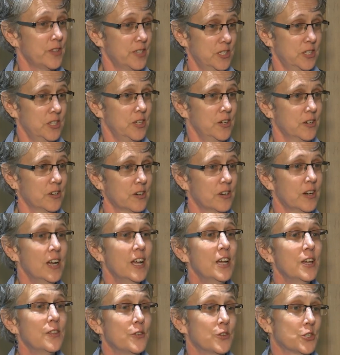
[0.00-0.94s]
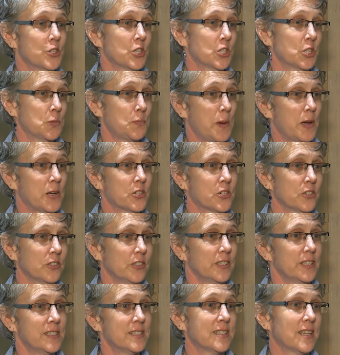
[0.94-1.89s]
this year, there's a special
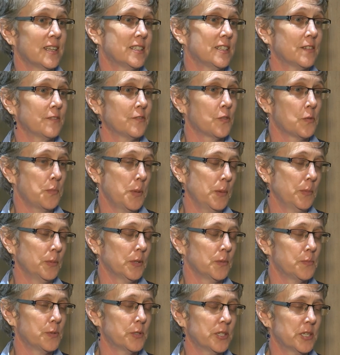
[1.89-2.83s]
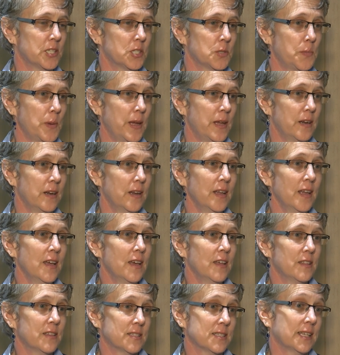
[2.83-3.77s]
incentive for people to participate.
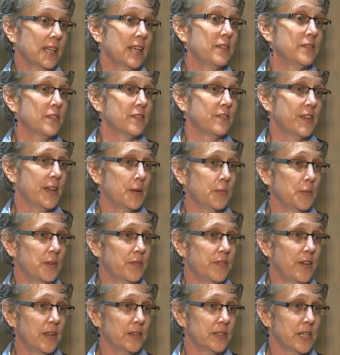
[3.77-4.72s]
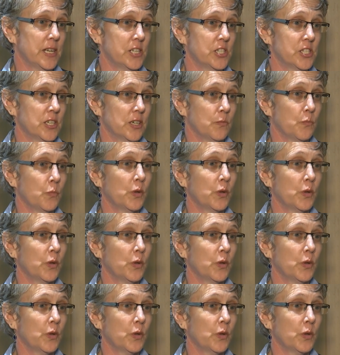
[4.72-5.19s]
The Slavin Family Foundation